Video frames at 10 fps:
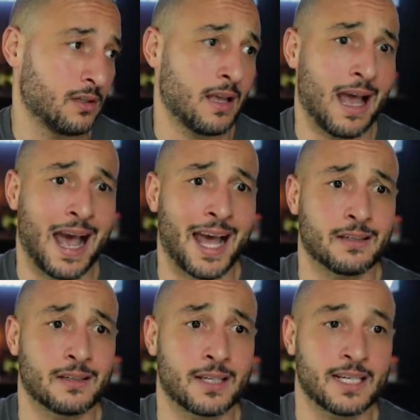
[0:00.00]

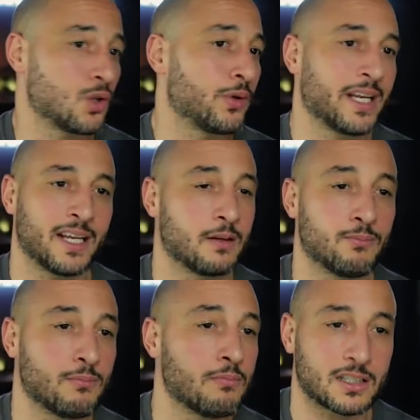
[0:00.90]
and he's doing it in a
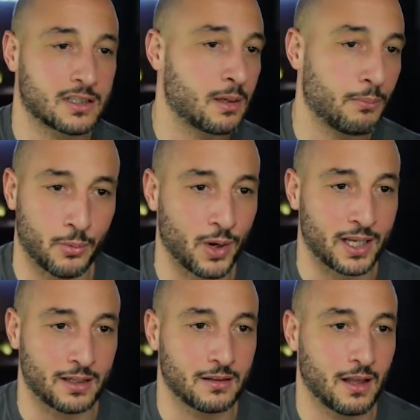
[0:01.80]
much simpler way,
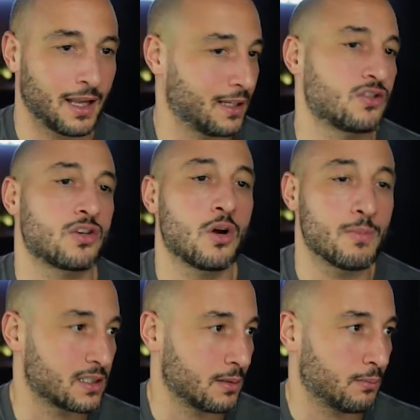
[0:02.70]
like so
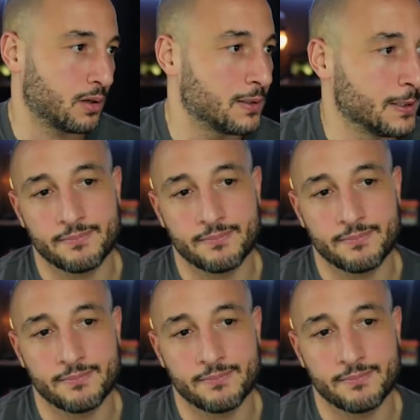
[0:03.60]
much simpler.